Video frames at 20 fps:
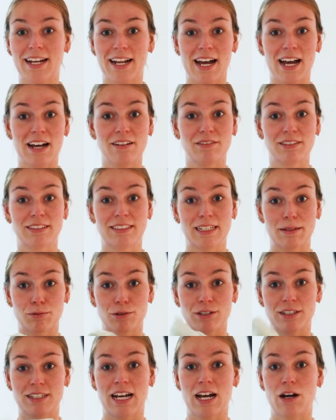I have a
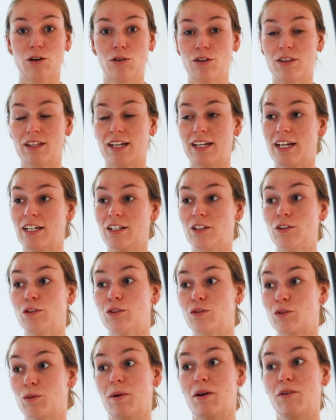separate towel that I
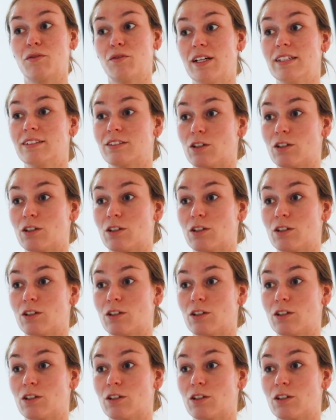use for my face